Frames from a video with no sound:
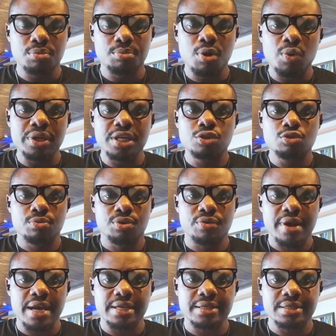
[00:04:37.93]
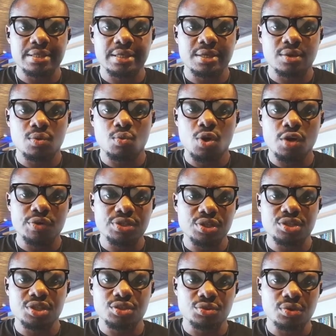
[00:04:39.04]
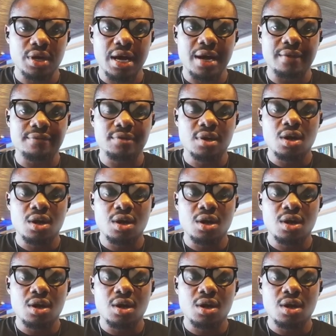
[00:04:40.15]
But we need to be realistic. What resources do you have?